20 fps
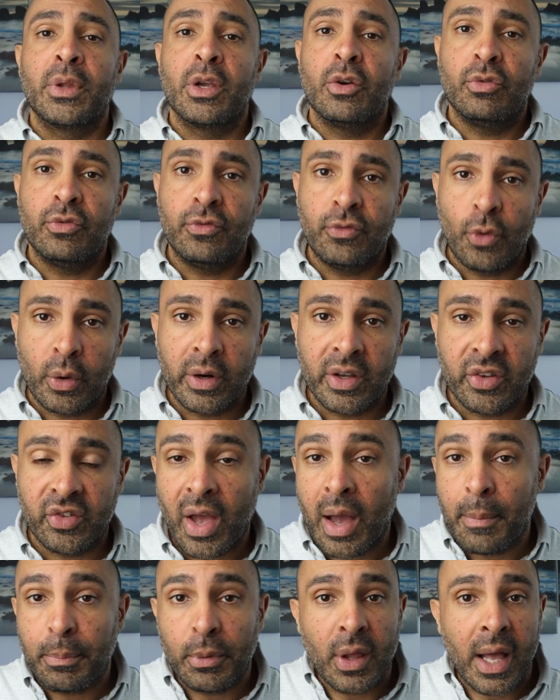For
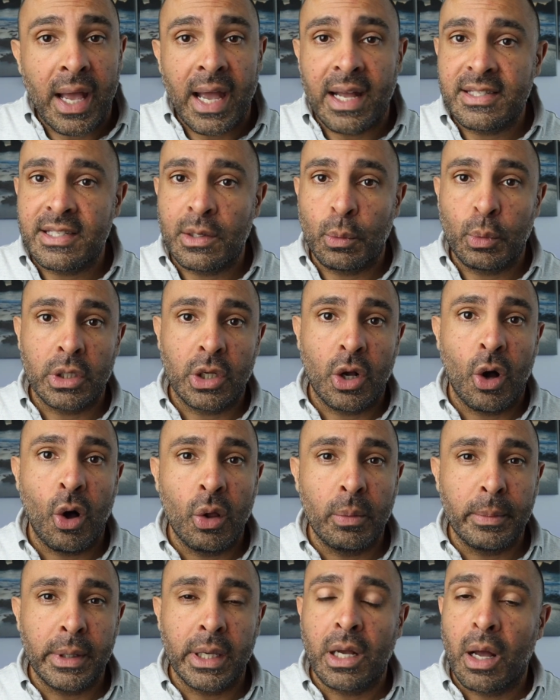example, I had someone
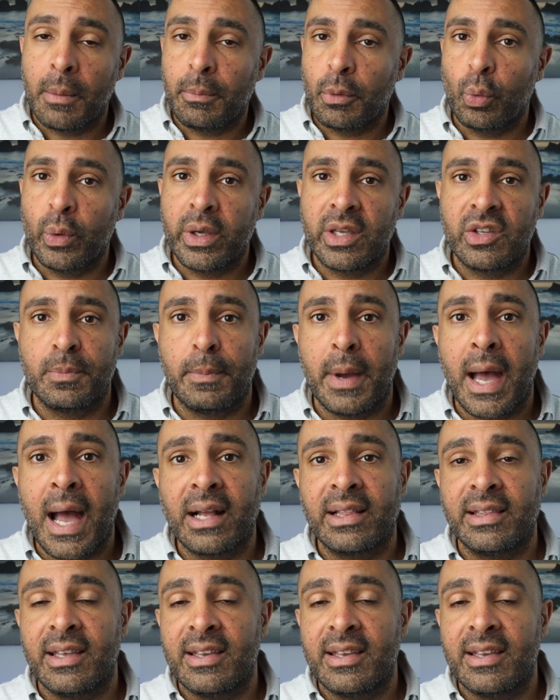call me a couple weeks back.